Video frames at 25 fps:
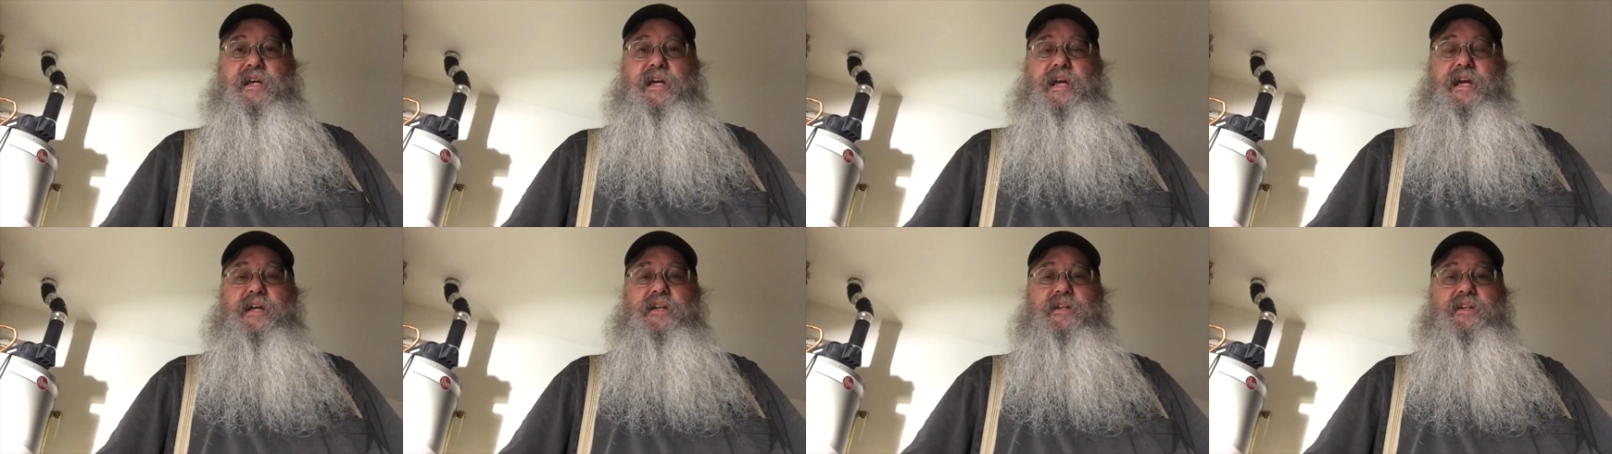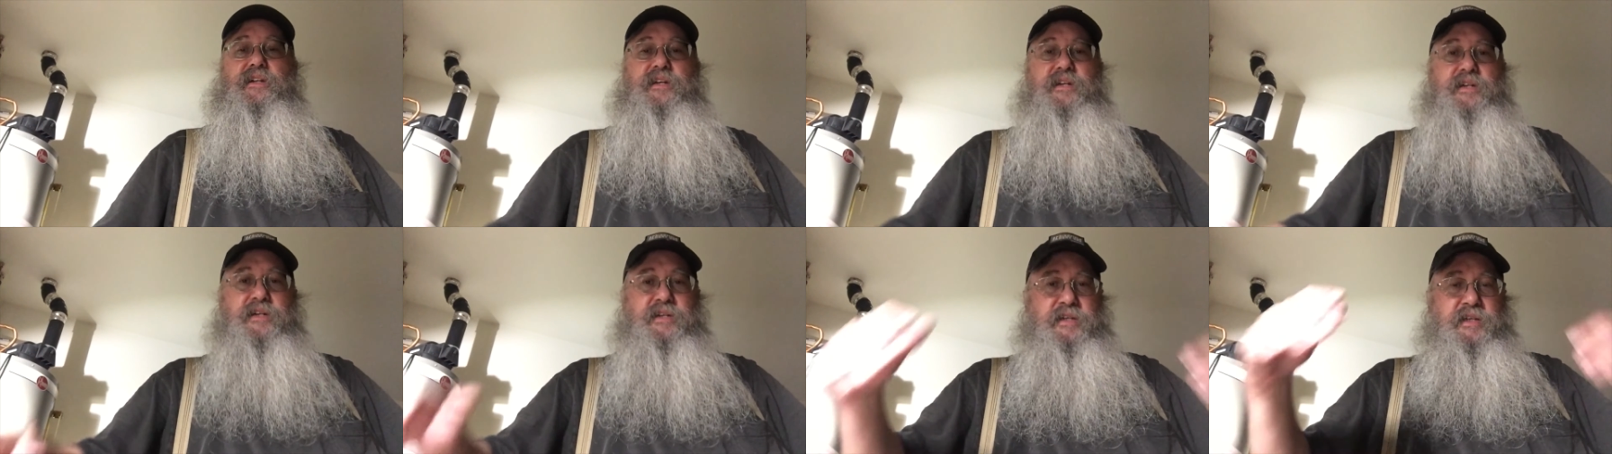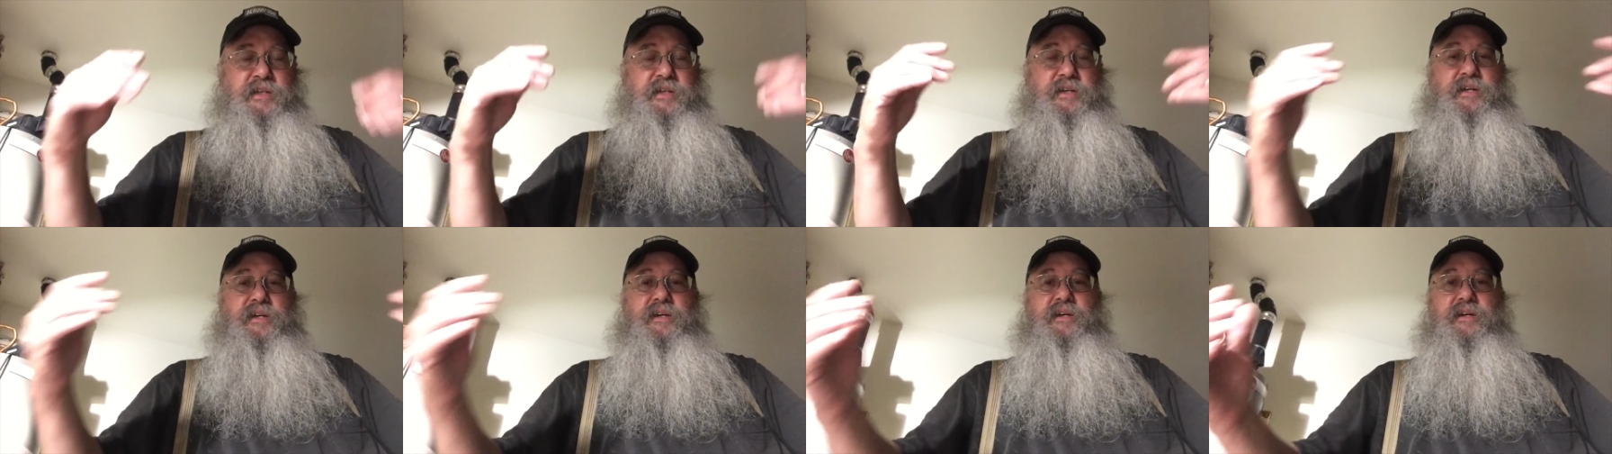And,
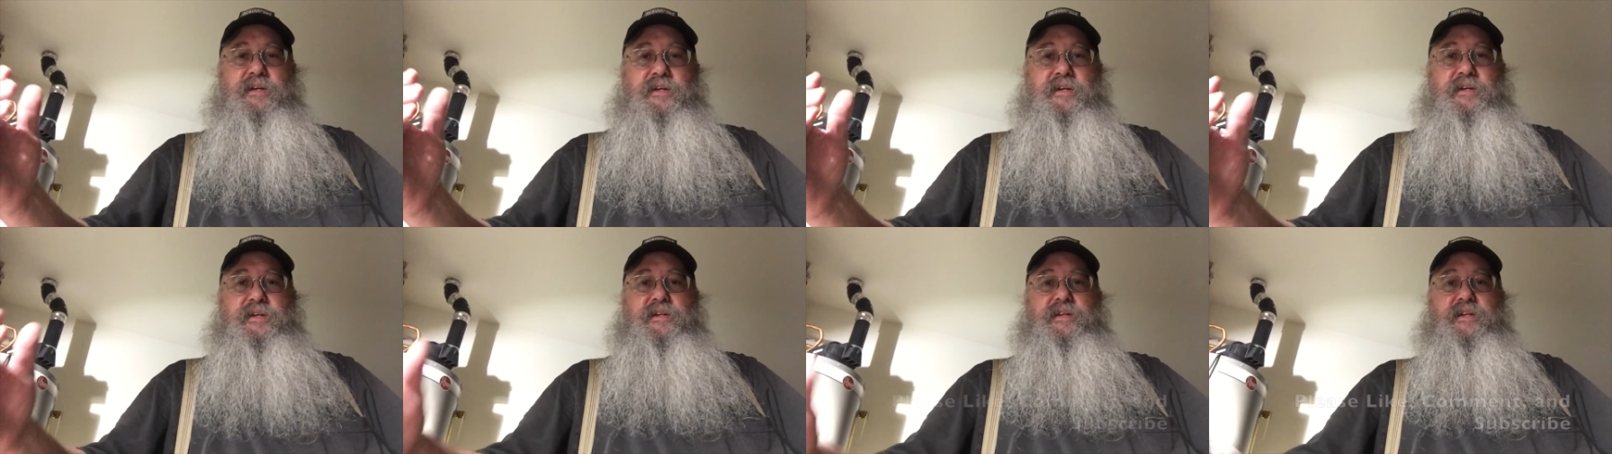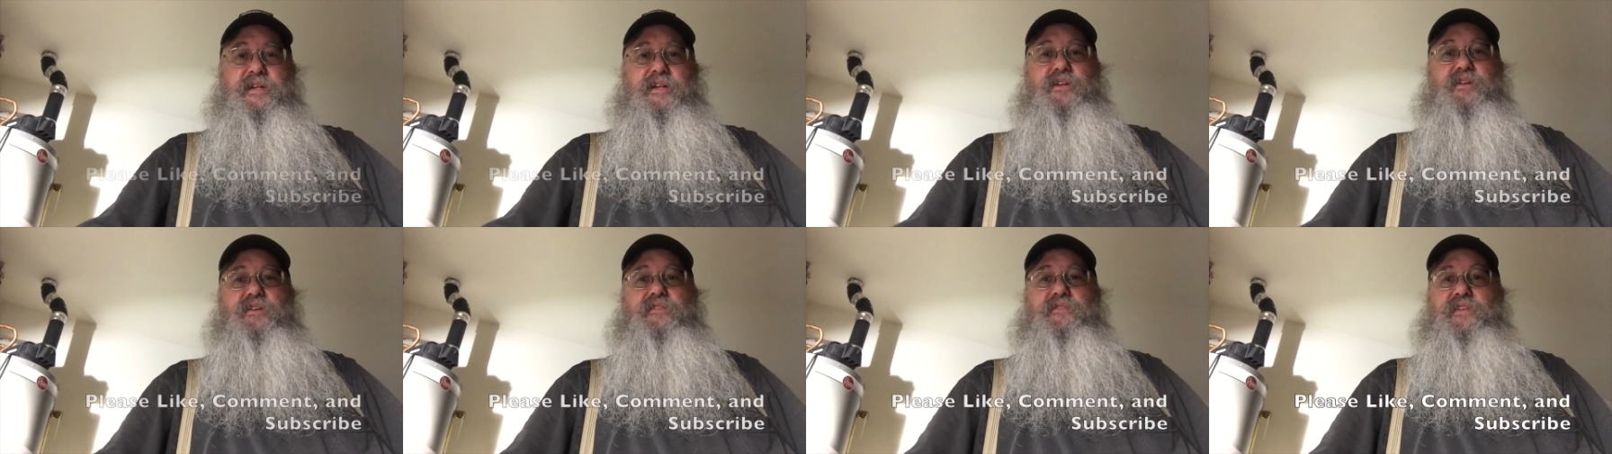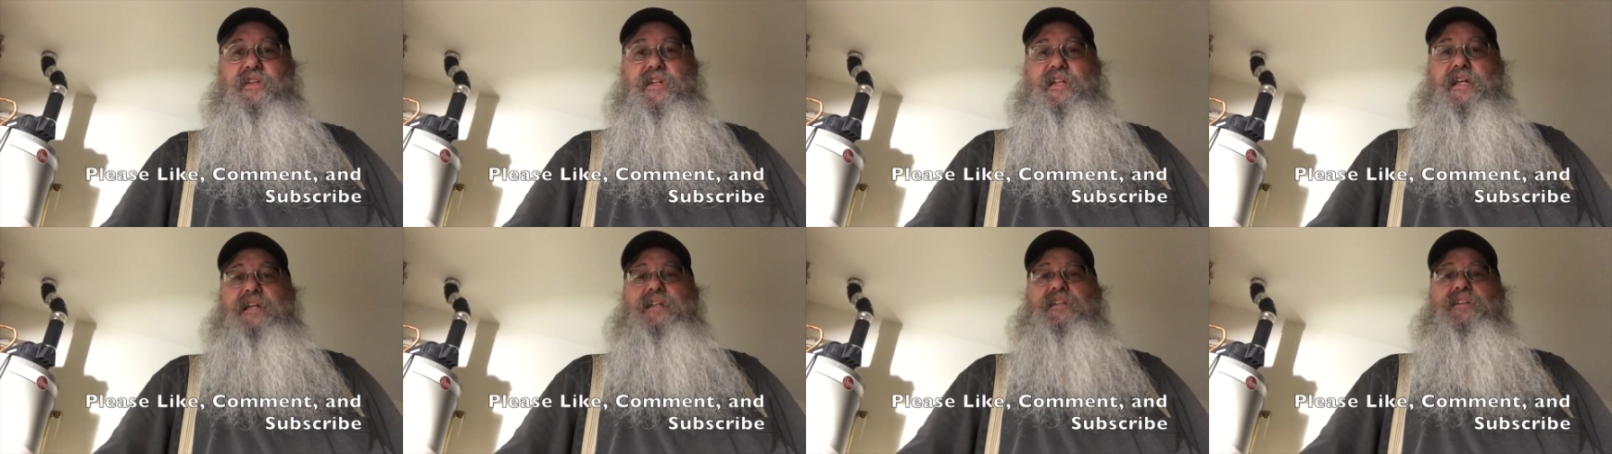you know, if
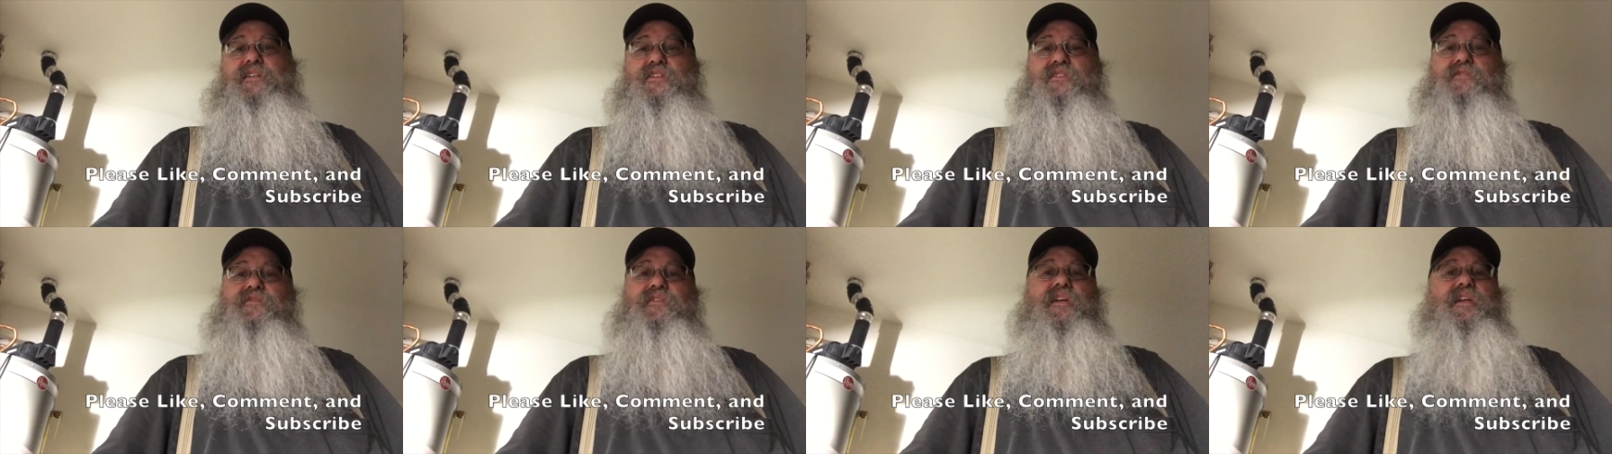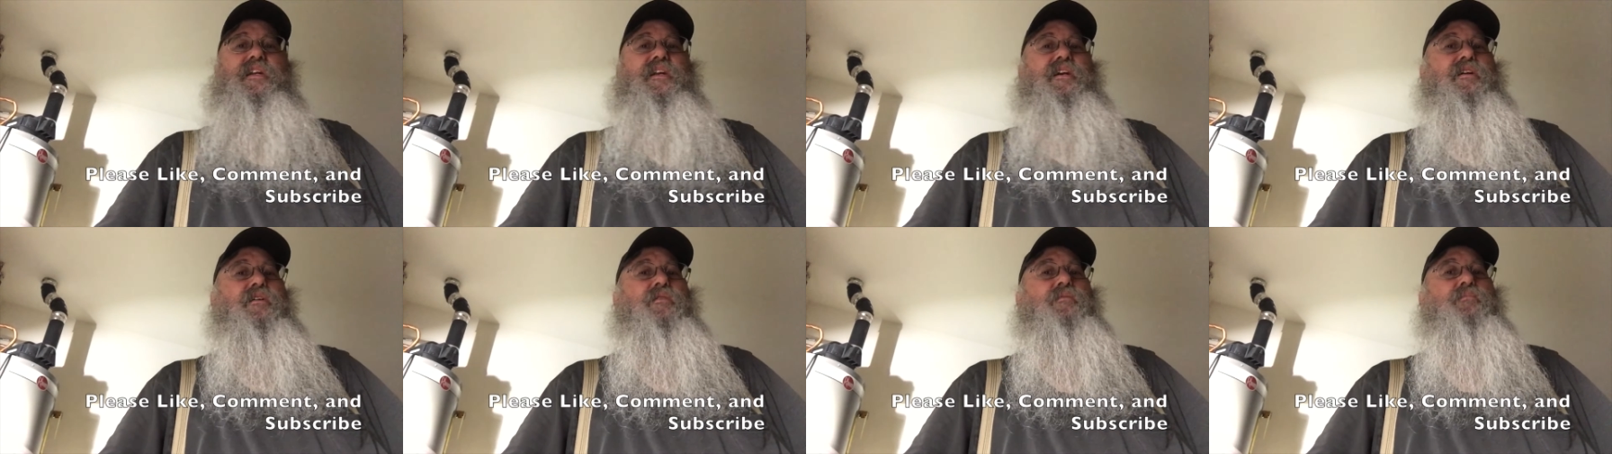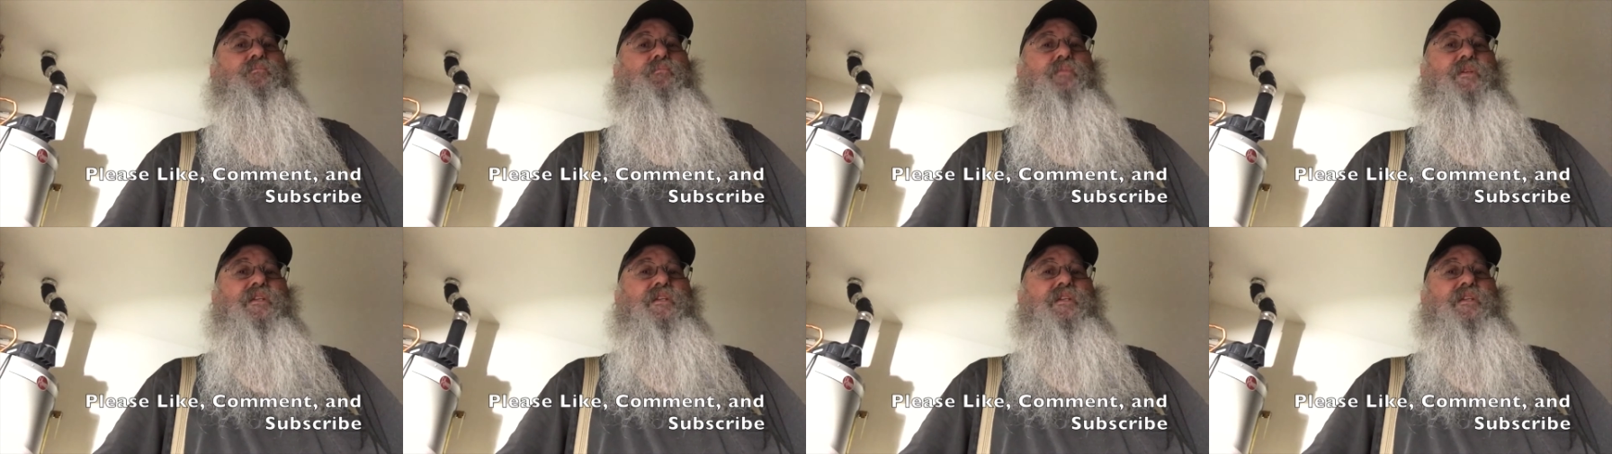you like this video,